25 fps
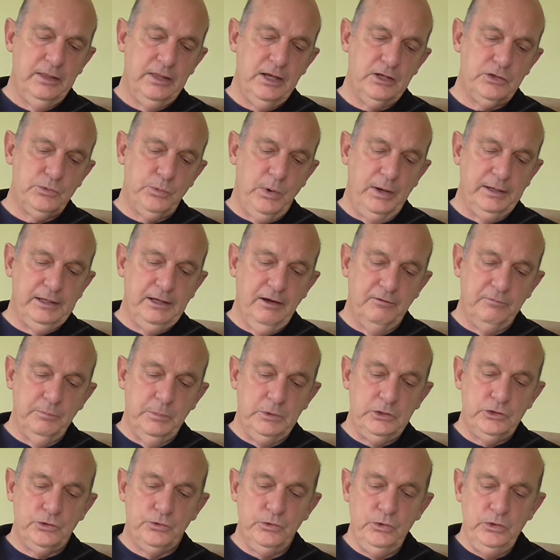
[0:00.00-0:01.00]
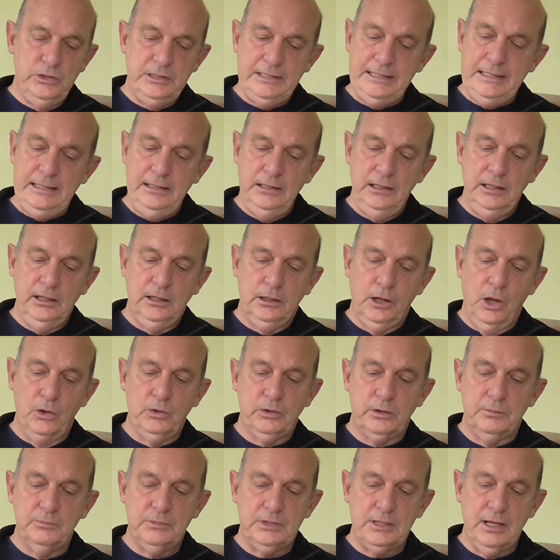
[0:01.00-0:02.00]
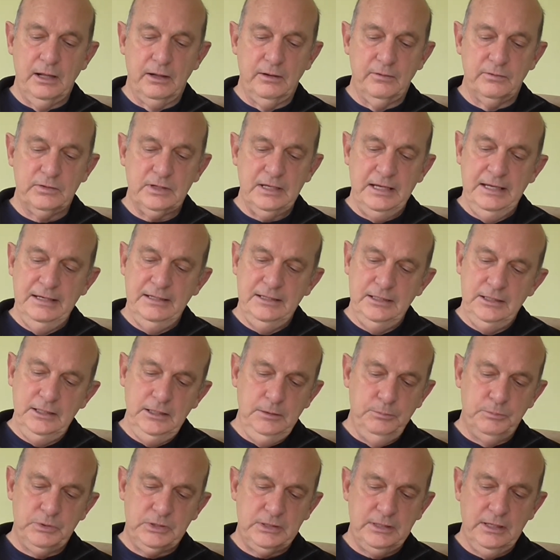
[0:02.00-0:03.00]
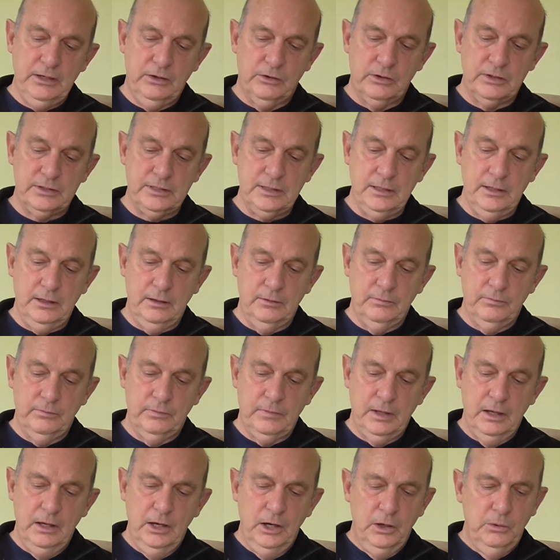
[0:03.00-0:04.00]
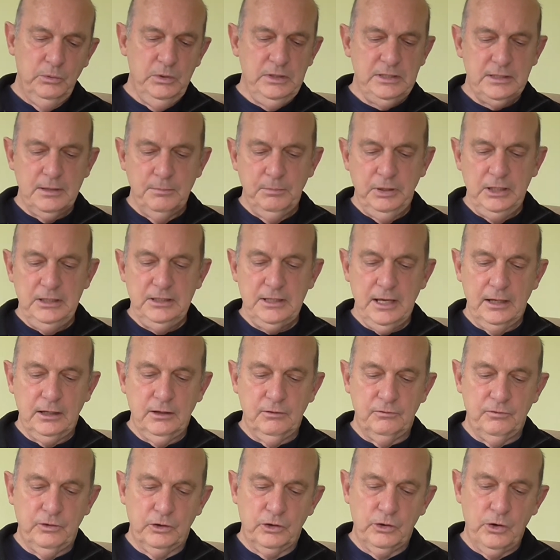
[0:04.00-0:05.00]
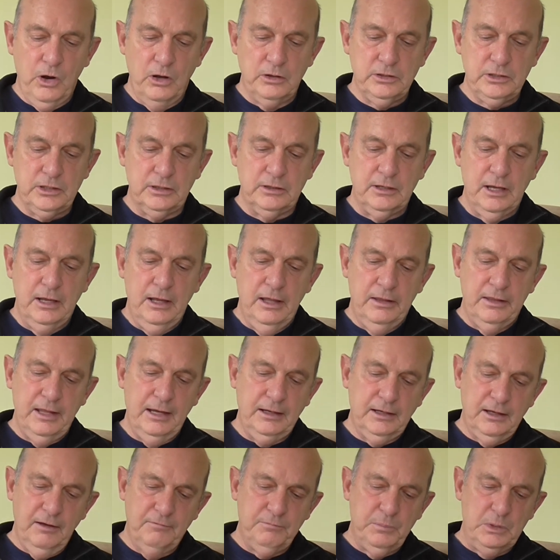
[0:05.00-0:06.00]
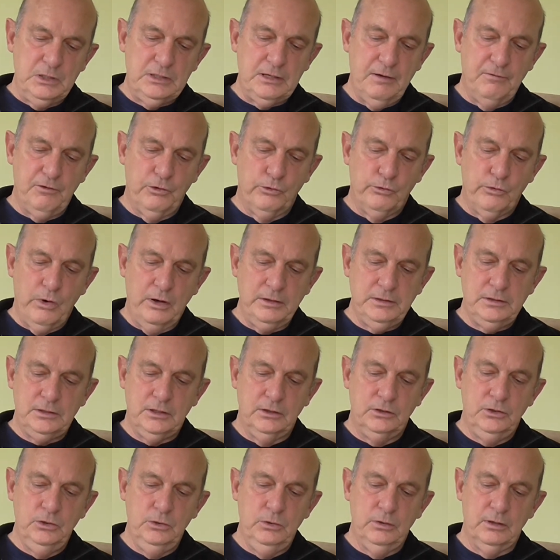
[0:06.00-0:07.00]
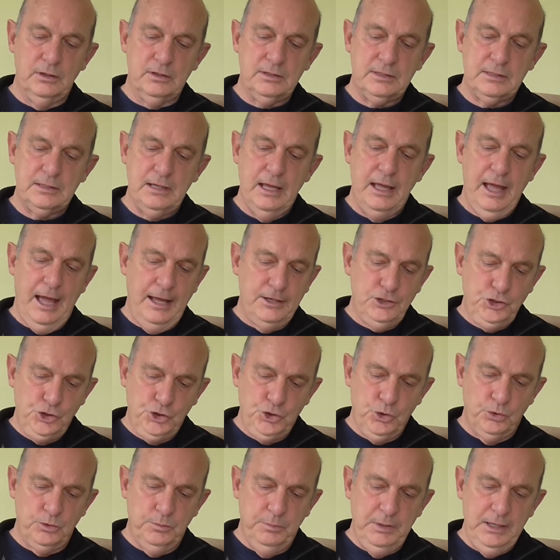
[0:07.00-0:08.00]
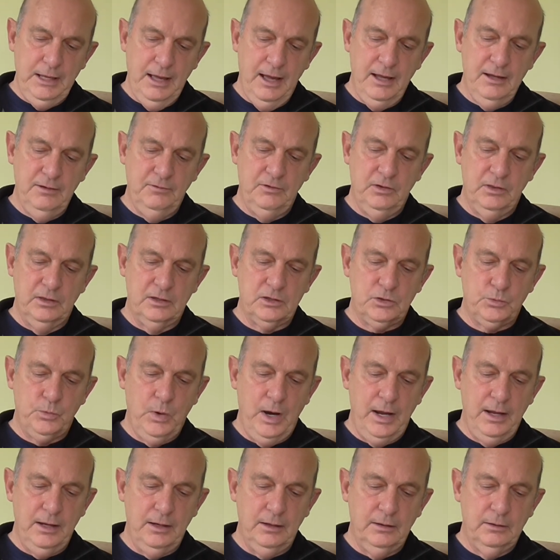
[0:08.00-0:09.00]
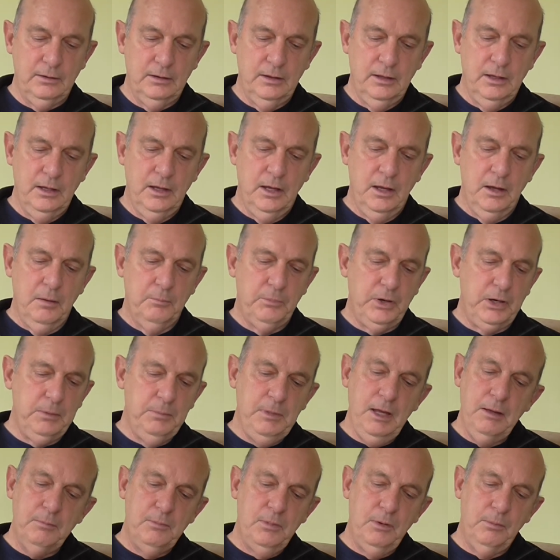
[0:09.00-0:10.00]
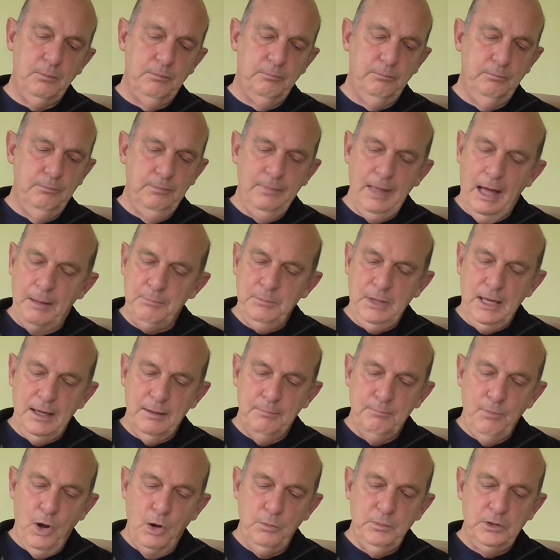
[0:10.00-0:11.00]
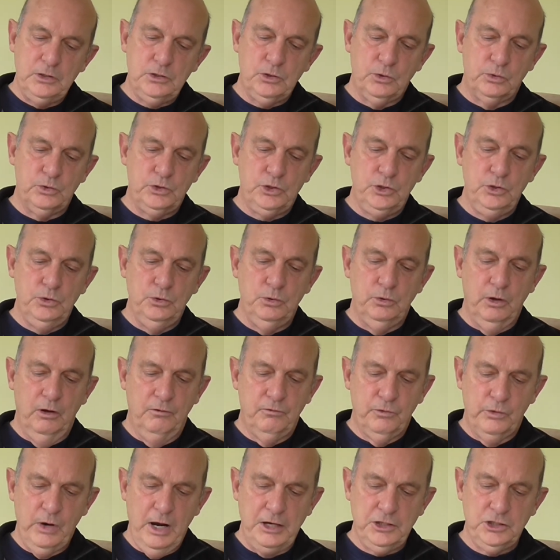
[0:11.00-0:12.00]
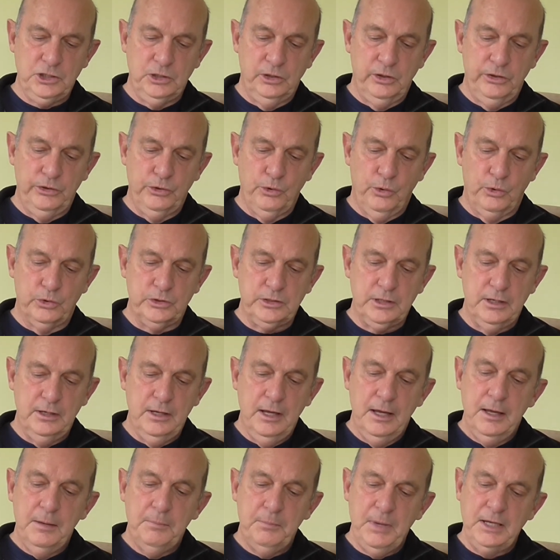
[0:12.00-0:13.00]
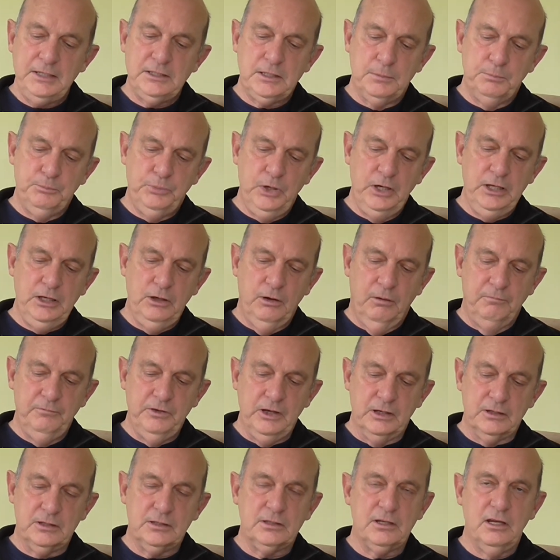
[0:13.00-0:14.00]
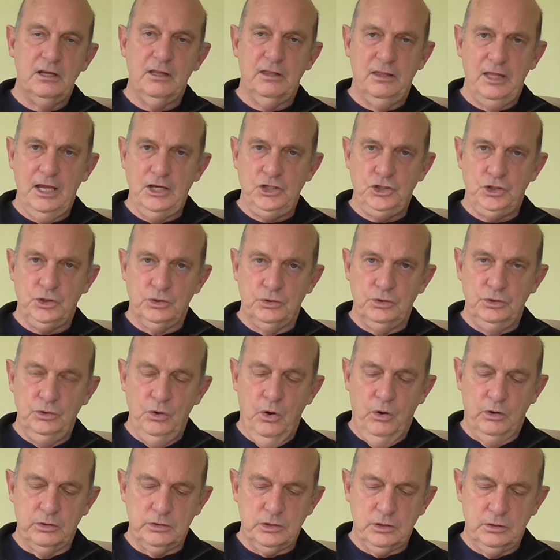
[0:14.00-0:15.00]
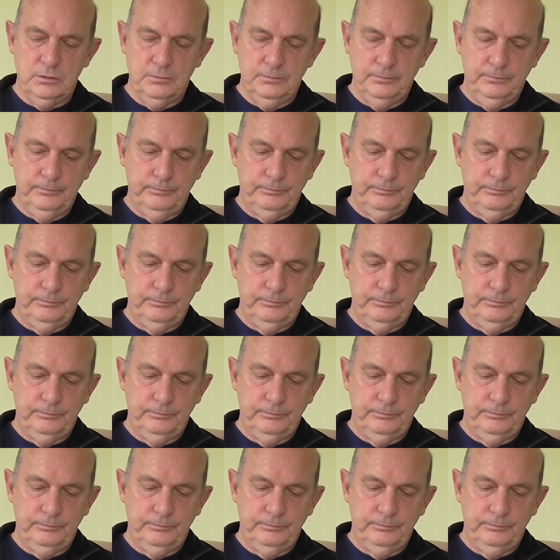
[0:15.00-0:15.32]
That's why governments routinely cloak themselves in deep secrecy. We simply take it for granted that governments have a right to do this and should behave in this way. But a mere moment or two of rational thought makes it pretty obvious they should not.